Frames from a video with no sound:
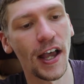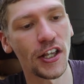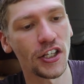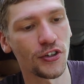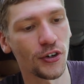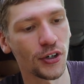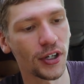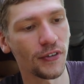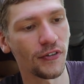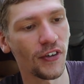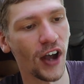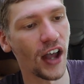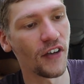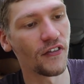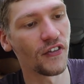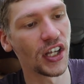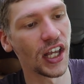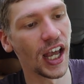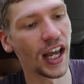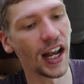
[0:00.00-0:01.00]

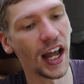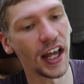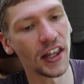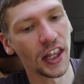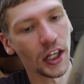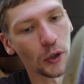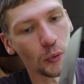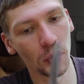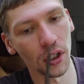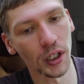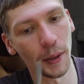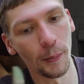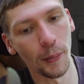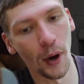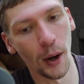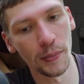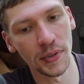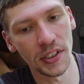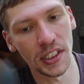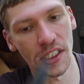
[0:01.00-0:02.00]
S35VN I think really
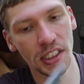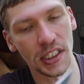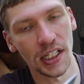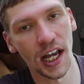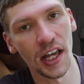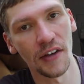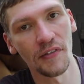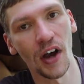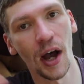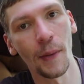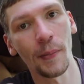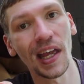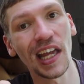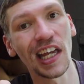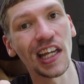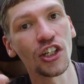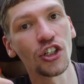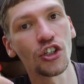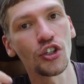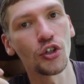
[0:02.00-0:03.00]
bumps this knife up
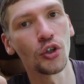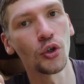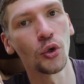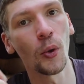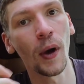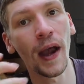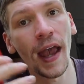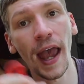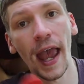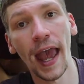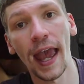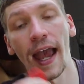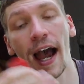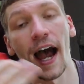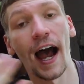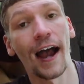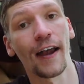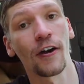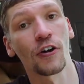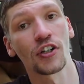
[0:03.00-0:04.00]
into a
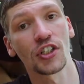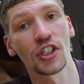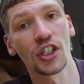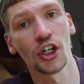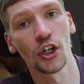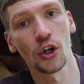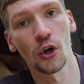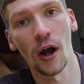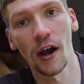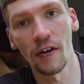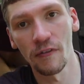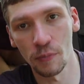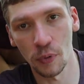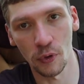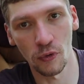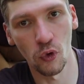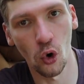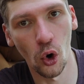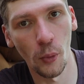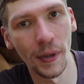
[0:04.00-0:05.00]
higher tier of
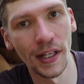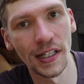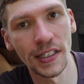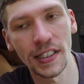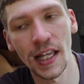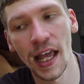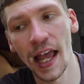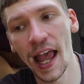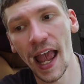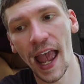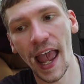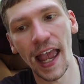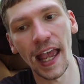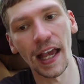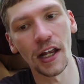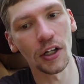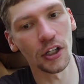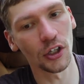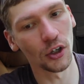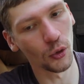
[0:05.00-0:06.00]
performance
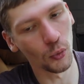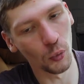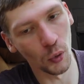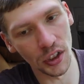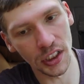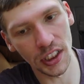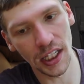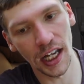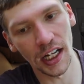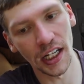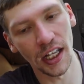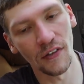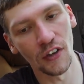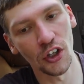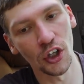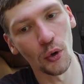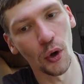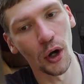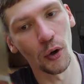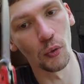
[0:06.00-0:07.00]
and once again
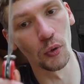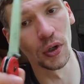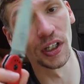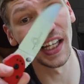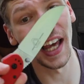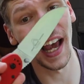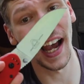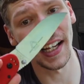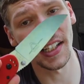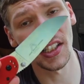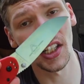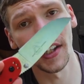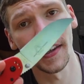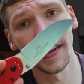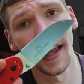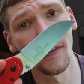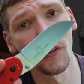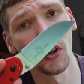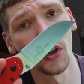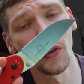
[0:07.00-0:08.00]
giving you a really excellent
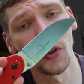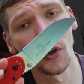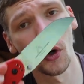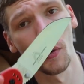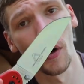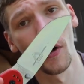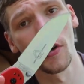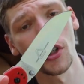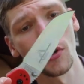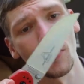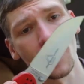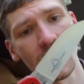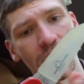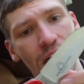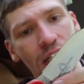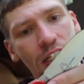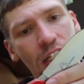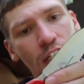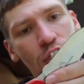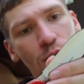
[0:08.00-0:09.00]
level of corrosion
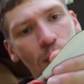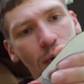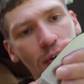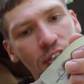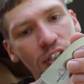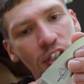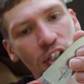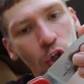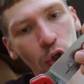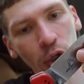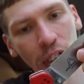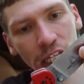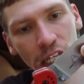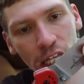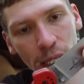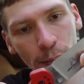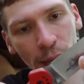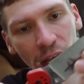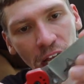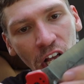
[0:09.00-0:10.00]
resistance while still
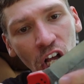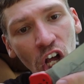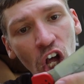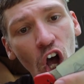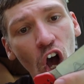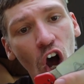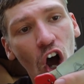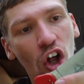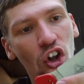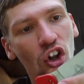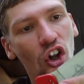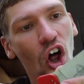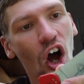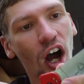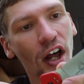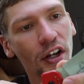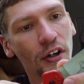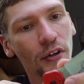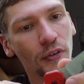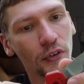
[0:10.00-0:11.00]
keeping a
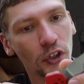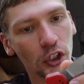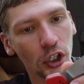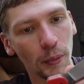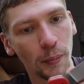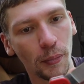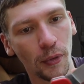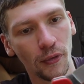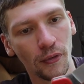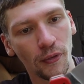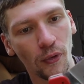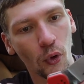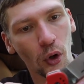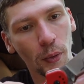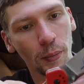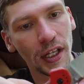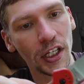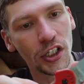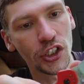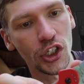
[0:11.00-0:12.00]
lot of good
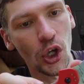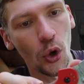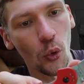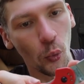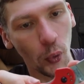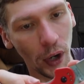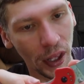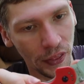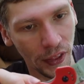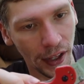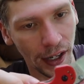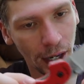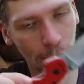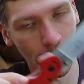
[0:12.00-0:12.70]
performance with it.